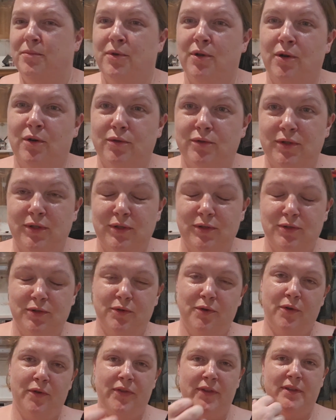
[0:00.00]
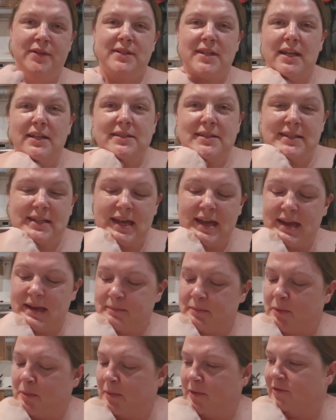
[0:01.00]
not too sure on the seller's
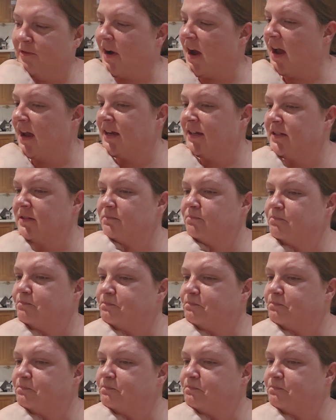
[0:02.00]
name, I'm afraid.